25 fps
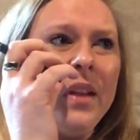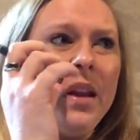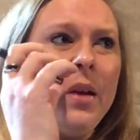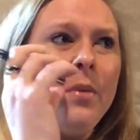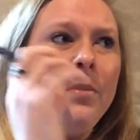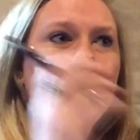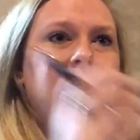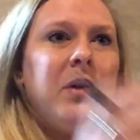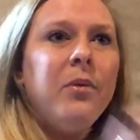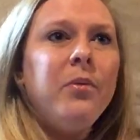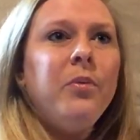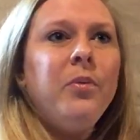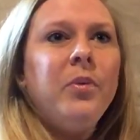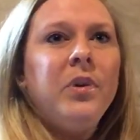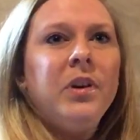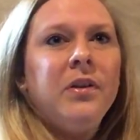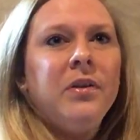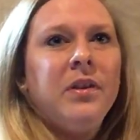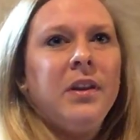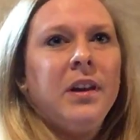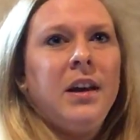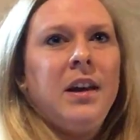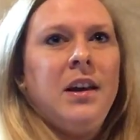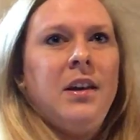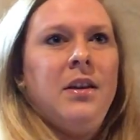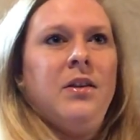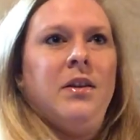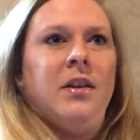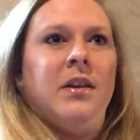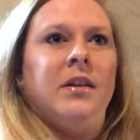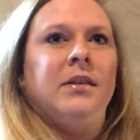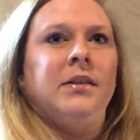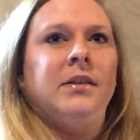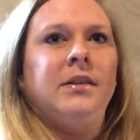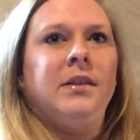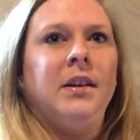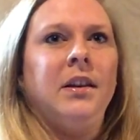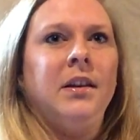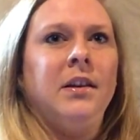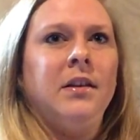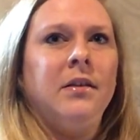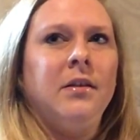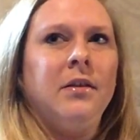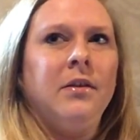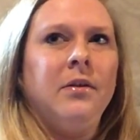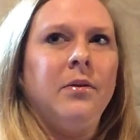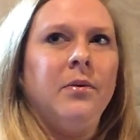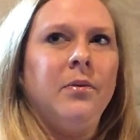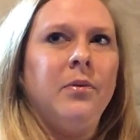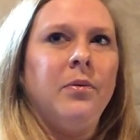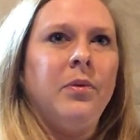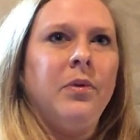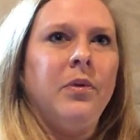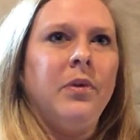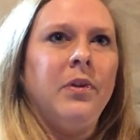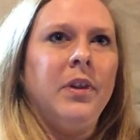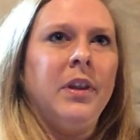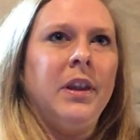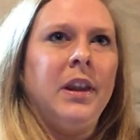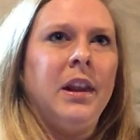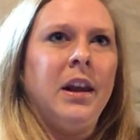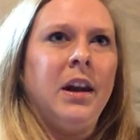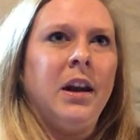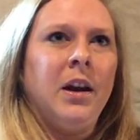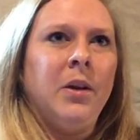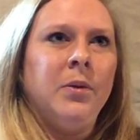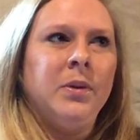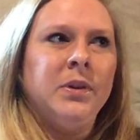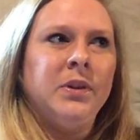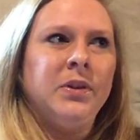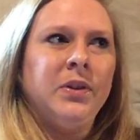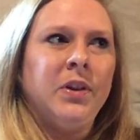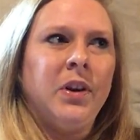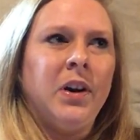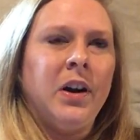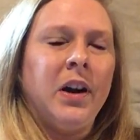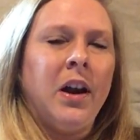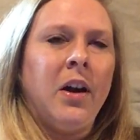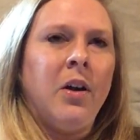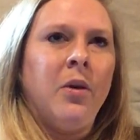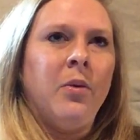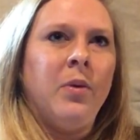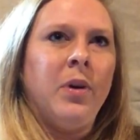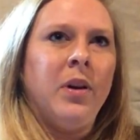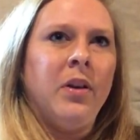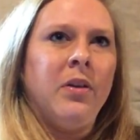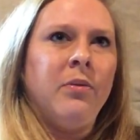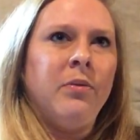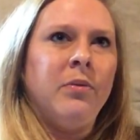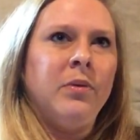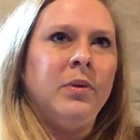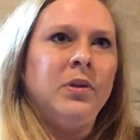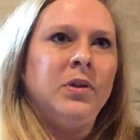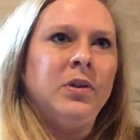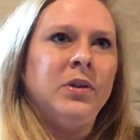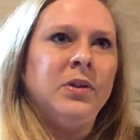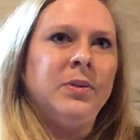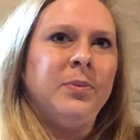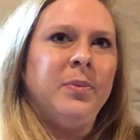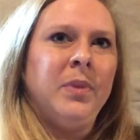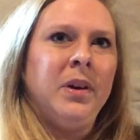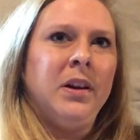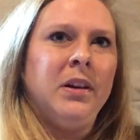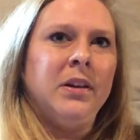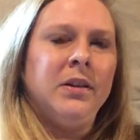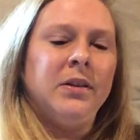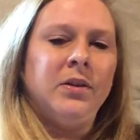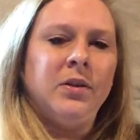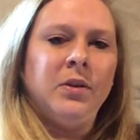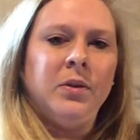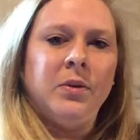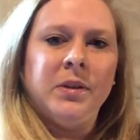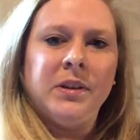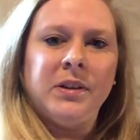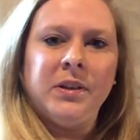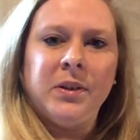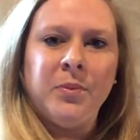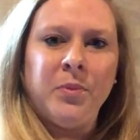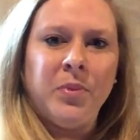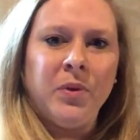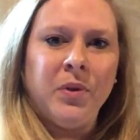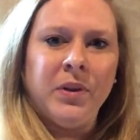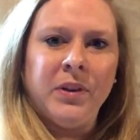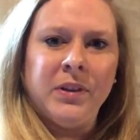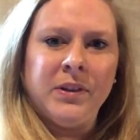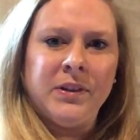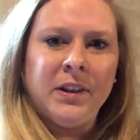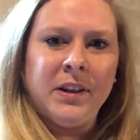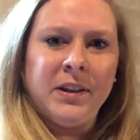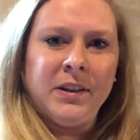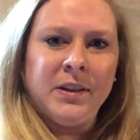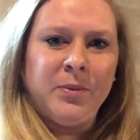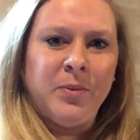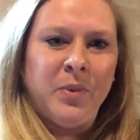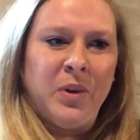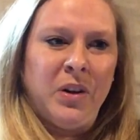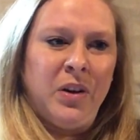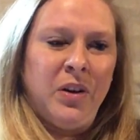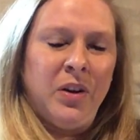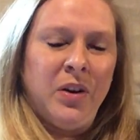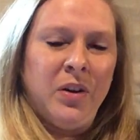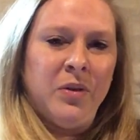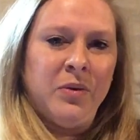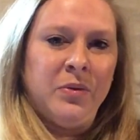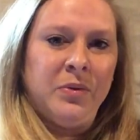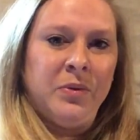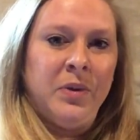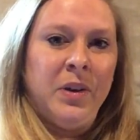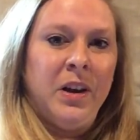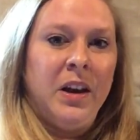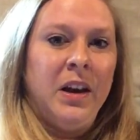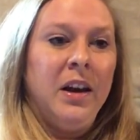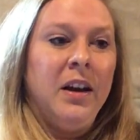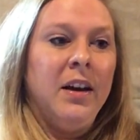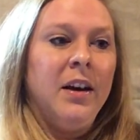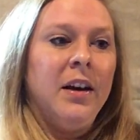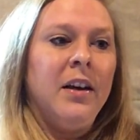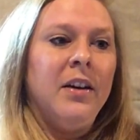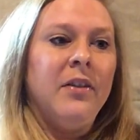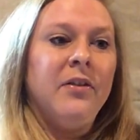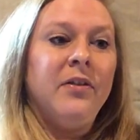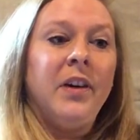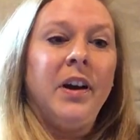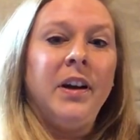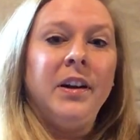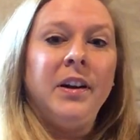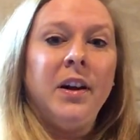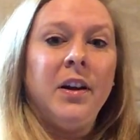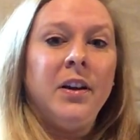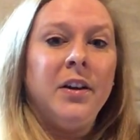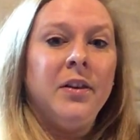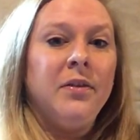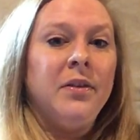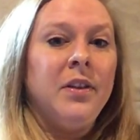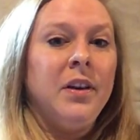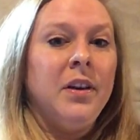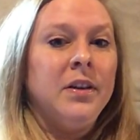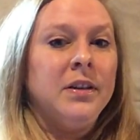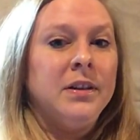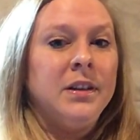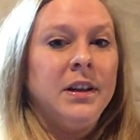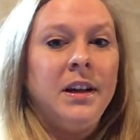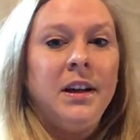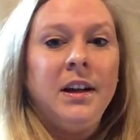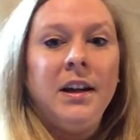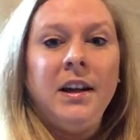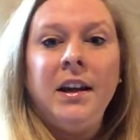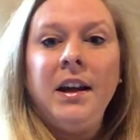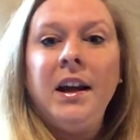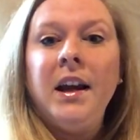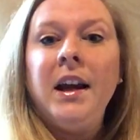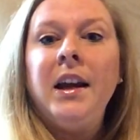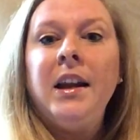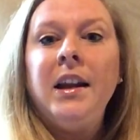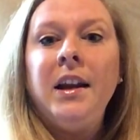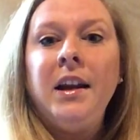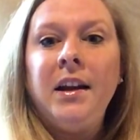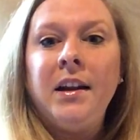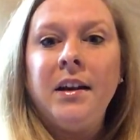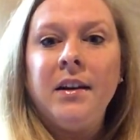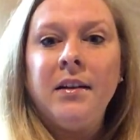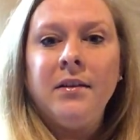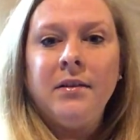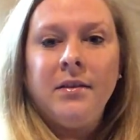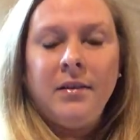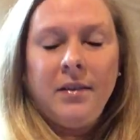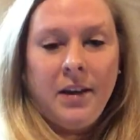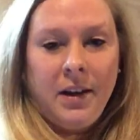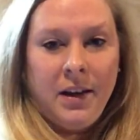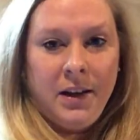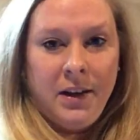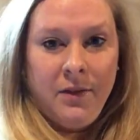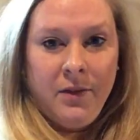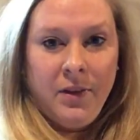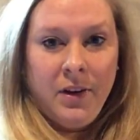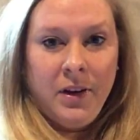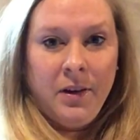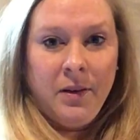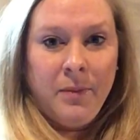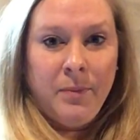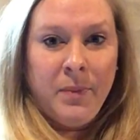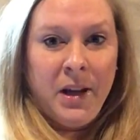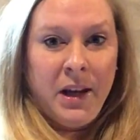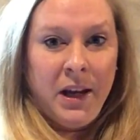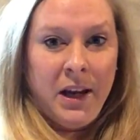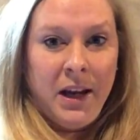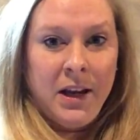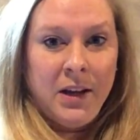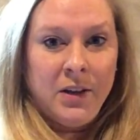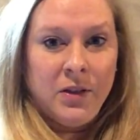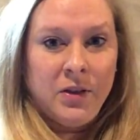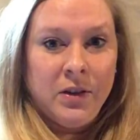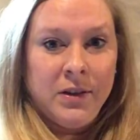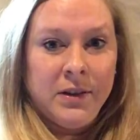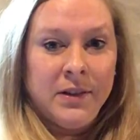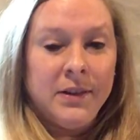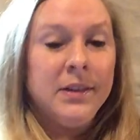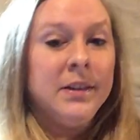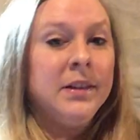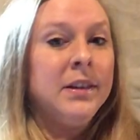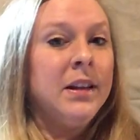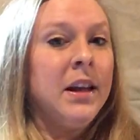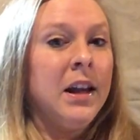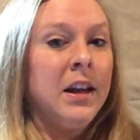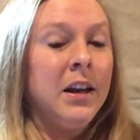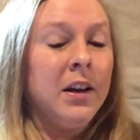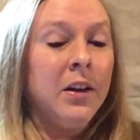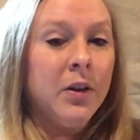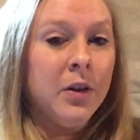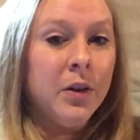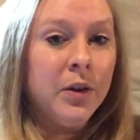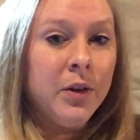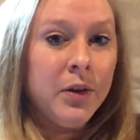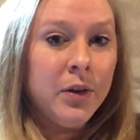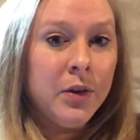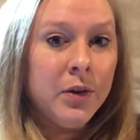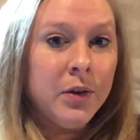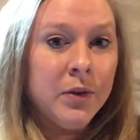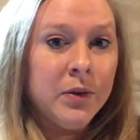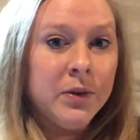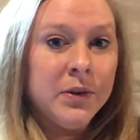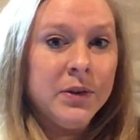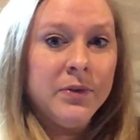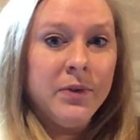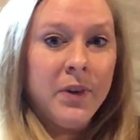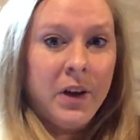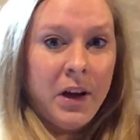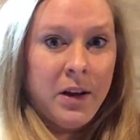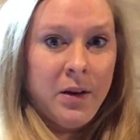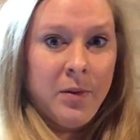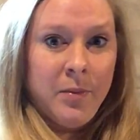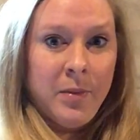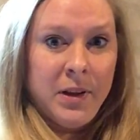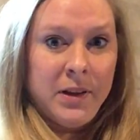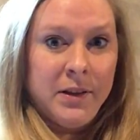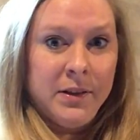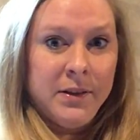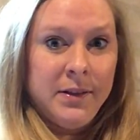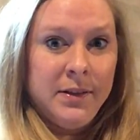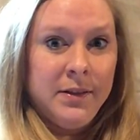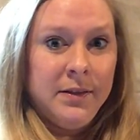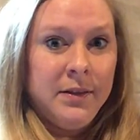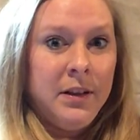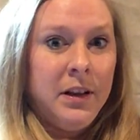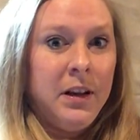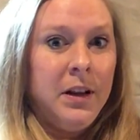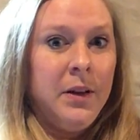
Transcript: But one of the key things that I would start out with would just be to do a simple assessment, find out if they are taking any kind of medications, and that includes vitamins.